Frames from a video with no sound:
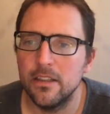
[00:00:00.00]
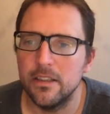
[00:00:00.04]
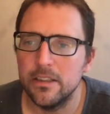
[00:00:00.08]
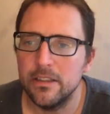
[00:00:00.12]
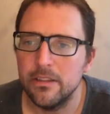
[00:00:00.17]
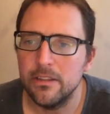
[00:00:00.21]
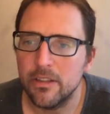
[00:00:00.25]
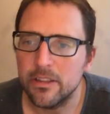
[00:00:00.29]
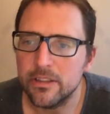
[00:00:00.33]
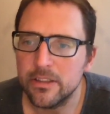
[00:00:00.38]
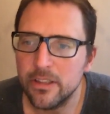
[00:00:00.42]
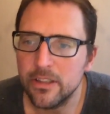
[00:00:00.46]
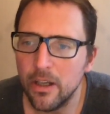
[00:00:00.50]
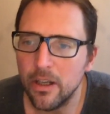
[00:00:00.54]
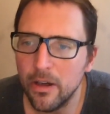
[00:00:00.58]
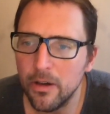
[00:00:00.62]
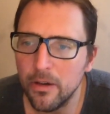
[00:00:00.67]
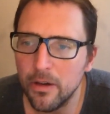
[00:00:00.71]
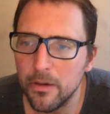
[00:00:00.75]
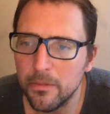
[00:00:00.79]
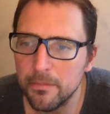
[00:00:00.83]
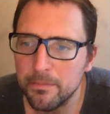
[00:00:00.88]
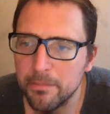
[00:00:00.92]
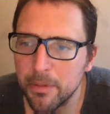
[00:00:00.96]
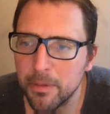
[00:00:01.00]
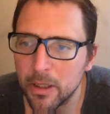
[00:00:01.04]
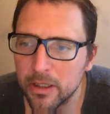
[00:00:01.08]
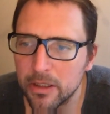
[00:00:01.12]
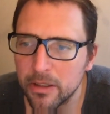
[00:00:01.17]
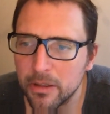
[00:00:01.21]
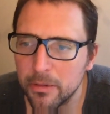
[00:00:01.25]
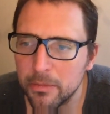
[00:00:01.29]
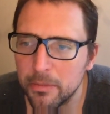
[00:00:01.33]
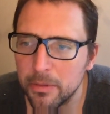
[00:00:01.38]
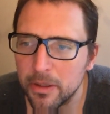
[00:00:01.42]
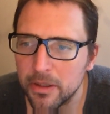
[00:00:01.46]
You are so
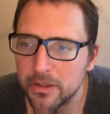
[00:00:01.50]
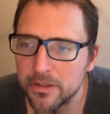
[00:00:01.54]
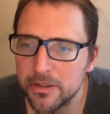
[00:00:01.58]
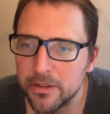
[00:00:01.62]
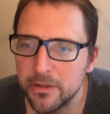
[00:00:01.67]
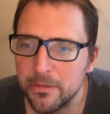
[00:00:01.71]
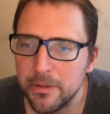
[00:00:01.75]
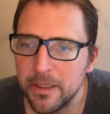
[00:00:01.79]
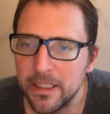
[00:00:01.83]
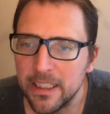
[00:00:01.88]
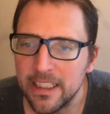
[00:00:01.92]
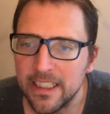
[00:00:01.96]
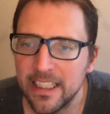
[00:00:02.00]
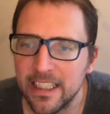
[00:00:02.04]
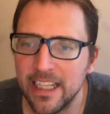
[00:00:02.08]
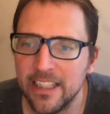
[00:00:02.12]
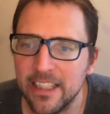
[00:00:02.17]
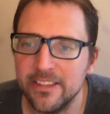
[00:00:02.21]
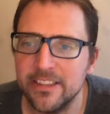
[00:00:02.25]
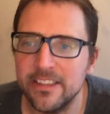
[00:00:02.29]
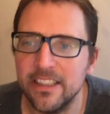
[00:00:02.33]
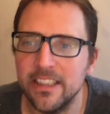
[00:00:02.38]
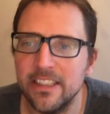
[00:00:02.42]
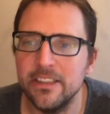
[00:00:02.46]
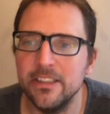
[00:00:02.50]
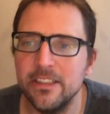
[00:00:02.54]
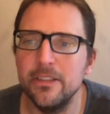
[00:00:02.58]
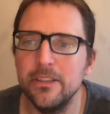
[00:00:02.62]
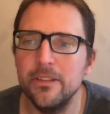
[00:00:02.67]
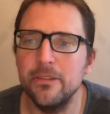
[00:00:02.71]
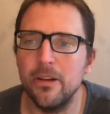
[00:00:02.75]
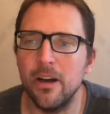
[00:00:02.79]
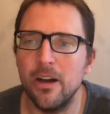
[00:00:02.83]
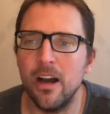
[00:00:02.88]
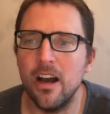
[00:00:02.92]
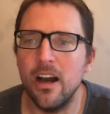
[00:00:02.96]
burkable to be. Can't you see?
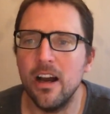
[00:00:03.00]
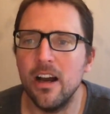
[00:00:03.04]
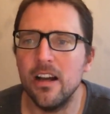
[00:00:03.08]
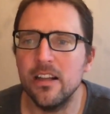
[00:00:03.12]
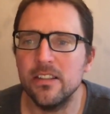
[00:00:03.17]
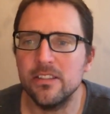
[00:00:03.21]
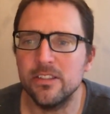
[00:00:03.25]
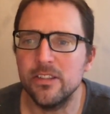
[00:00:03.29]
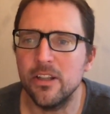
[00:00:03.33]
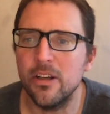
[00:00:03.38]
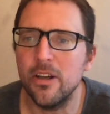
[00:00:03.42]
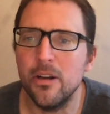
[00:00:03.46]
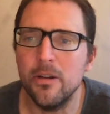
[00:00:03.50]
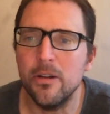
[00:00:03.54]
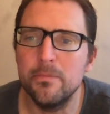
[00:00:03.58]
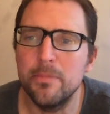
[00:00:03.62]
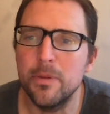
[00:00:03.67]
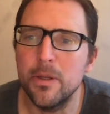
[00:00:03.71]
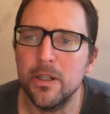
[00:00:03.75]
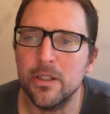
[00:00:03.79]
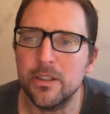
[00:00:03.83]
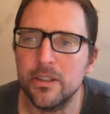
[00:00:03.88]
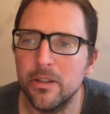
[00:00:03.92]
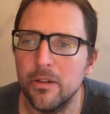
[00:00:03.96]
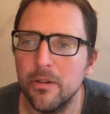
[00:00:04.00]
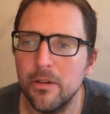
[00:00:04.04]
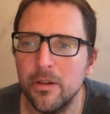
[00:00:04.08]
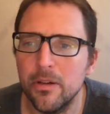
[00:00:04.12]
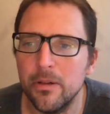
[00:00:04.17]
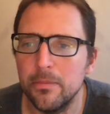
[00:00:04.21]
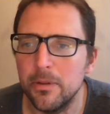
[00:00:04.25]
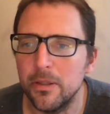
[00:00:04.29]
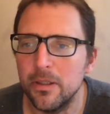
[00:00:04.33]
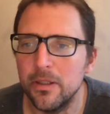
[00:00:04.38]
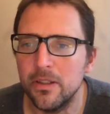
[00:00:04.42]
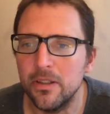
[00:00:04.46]
You are so
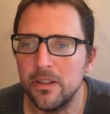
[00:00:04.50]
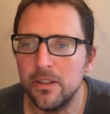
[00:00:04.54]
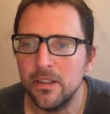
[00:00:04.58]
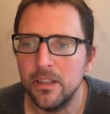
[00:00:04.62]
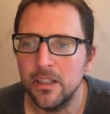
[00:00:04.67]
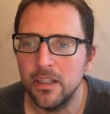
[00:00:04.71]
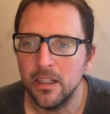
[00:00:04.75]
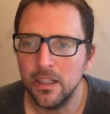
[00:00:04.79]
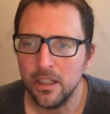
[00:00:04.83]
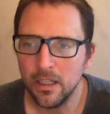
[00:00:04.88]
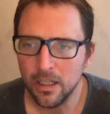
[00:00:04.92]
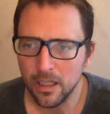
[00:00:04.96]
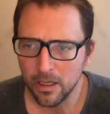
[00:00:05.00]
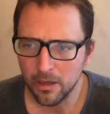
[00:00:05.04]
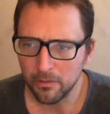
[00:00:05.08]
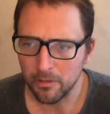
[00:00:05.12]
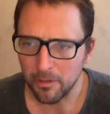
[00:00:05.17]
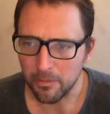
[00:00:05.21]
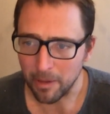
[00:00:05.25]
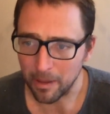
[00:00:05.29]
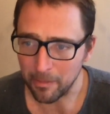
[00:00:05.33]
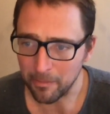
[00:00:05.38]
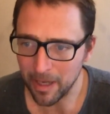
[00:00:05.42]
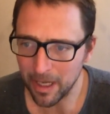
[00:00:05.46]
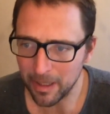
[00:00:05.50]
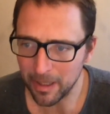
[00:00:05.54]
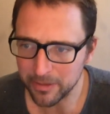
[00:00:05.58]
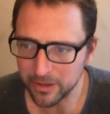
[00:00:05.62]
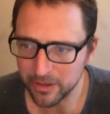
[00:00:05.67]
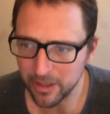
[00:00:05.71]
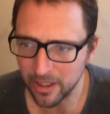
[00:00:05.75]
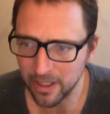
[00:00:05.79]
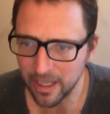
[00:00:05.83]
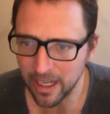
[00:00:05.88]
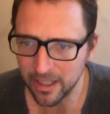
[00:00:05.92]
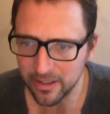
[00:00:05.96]
burkable. When my mom
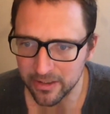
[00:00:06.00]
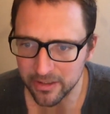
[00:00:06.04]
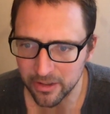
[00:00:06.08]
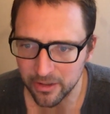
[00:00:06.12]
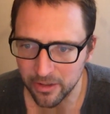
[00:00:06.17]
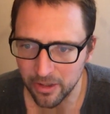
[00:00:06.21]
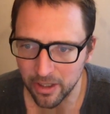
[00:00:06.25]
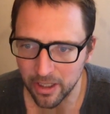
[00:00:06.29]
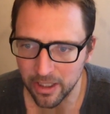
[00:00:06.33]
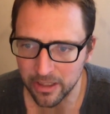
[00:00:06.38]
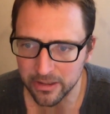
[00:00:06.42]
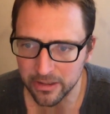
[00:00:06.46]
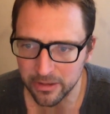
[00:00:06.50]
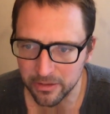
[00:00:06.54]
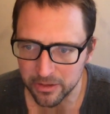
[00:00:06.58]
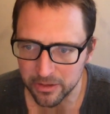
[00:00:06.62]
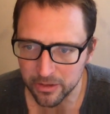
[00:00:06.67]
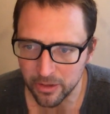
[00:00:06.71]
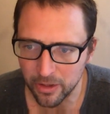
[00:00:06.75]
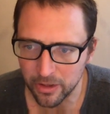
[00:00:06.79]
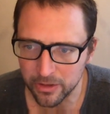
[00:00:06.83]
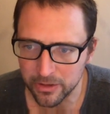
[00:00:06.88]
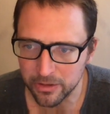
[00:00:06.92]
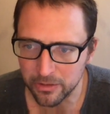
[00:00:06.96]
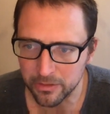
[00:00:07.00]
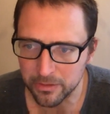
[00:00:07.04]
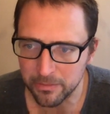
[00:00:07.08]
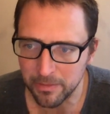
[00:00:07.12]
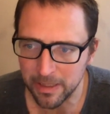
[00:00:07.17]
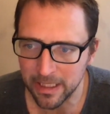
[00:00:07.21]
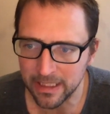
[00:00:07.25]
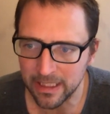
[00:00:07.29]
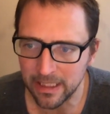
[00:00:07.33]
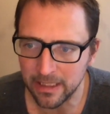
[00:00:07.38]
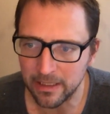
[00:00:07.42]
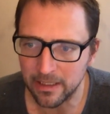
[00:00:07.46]
started out as a lawyer, she was told she was
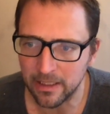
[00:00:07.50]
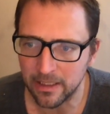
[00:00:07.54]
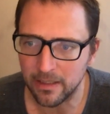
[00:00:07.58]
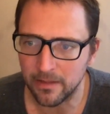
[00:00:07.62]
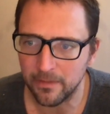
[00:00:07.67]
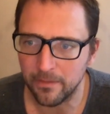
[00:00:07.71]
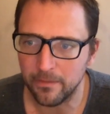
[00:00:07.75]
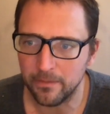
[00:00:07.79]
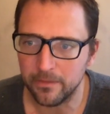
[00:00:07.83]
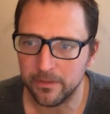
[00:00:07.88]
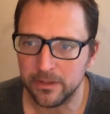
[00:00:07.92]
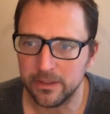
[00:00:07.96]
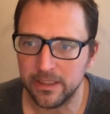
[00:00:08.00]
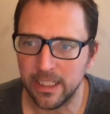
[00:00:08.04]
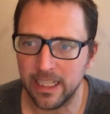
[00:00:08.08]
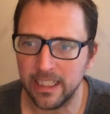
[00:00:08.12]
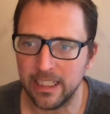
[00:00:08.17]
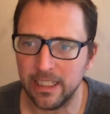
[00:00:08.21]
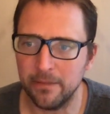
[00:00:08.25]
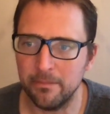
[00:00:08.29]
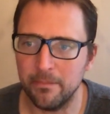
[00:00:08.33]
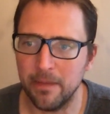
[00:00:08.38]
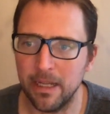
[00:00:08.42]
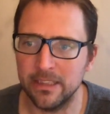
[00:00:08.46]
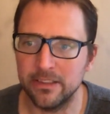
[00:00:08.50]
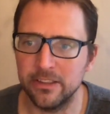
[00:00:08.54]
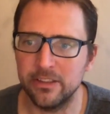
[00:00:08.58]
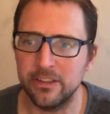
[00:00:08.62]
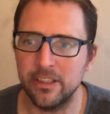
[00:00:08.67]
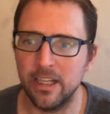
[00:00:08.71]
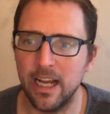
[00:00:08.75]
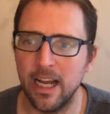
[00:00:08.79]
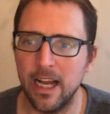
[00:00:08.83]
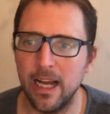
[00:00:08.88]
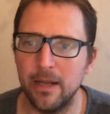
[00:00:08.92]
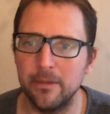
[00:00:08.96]
making taking men's
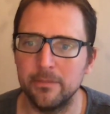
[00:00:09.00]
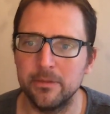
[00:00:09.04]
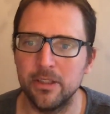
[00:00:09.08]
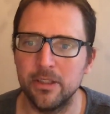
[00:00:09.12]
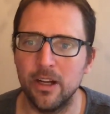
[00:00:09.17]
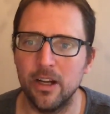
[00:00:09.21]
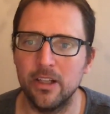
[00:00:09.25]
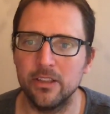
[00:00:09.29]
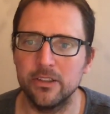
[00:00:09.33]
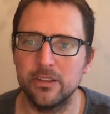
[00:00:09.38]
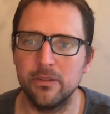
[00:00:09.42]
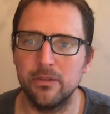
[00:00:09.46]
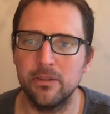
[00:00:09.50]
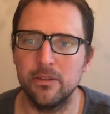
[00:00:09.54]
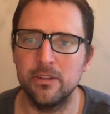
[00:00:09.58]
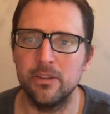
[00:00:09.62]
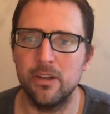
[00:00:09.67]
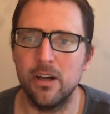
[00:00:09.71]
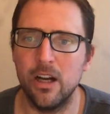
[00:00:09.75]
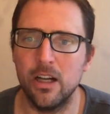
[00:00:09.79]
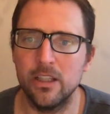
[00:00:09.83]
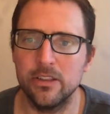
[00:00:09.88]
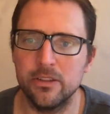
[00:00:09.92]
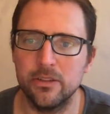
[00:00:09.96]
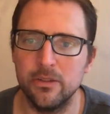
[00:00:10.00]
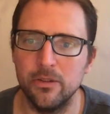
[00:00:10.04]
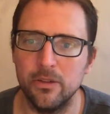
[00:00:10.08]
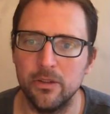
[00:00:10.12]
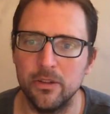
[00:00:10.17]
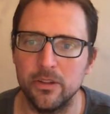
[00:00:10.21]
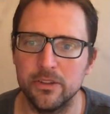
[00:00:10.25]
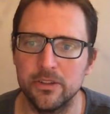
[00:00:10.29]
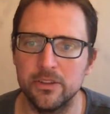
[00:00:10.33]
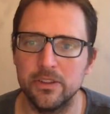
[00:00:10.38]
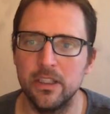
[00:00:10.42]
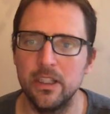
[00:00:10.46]
jobs, also in law
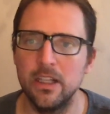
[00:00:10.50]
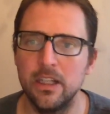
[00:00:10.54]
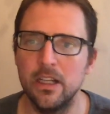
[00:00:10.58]
schools.